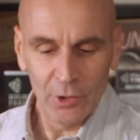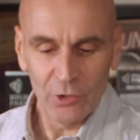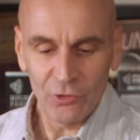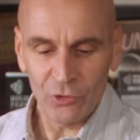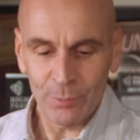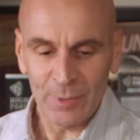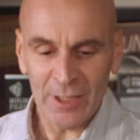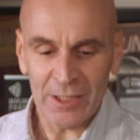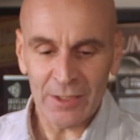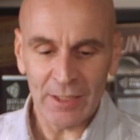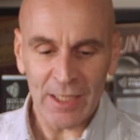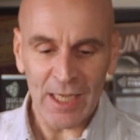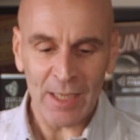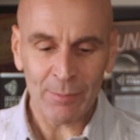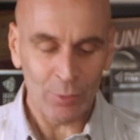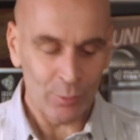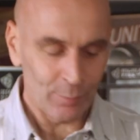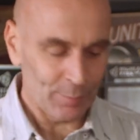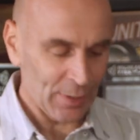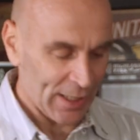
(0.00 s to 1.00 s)
she made an
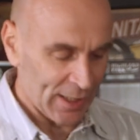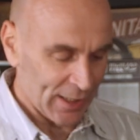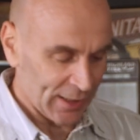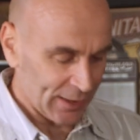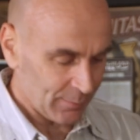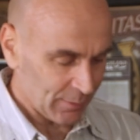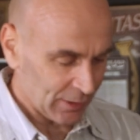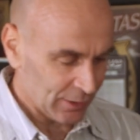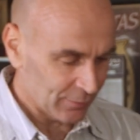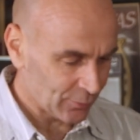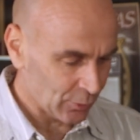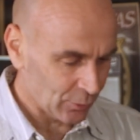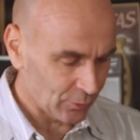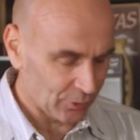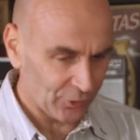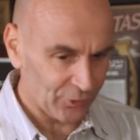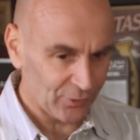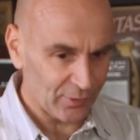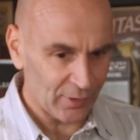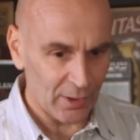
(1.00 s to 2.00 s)
apple pie, and of
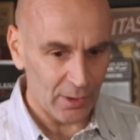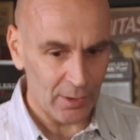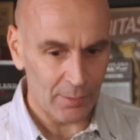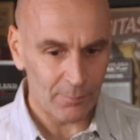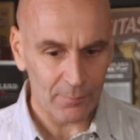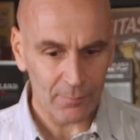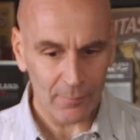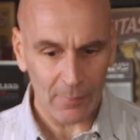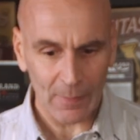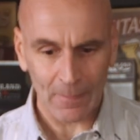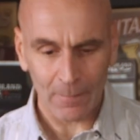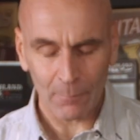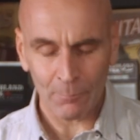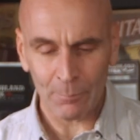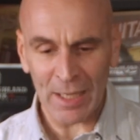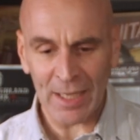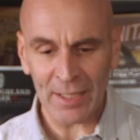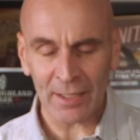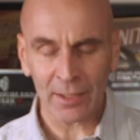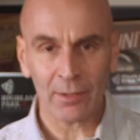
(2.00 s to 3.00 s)
course
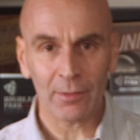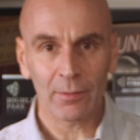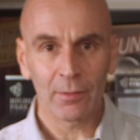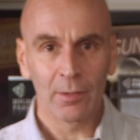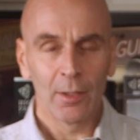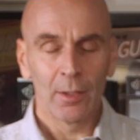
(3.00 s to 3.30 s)
back